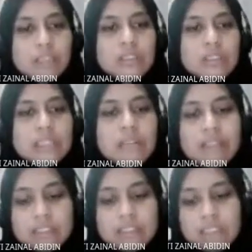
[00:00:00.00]
Single
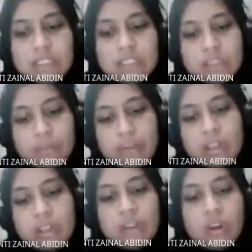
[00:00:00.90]
function here is
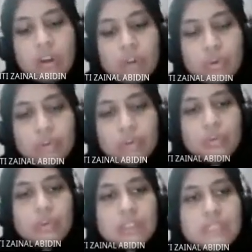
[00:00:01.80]
referring to
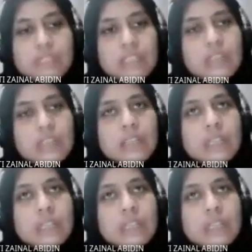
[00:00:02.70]
the single